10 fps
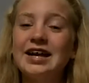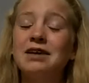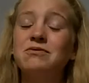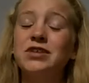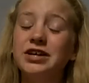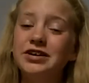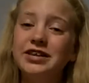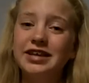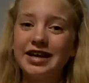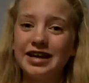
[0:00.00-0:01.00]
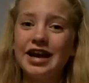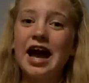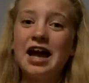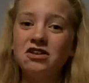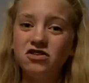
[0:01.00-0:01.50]
And I really think
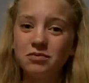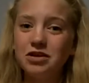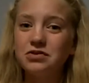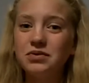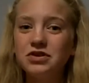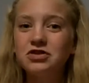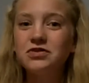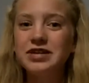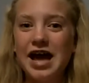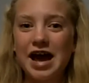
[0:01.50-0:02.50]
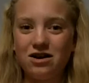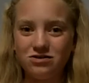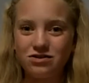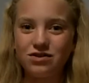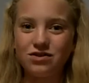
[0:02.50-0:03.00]
I should be the one to
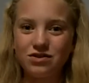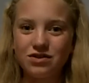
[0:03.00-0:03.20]
announce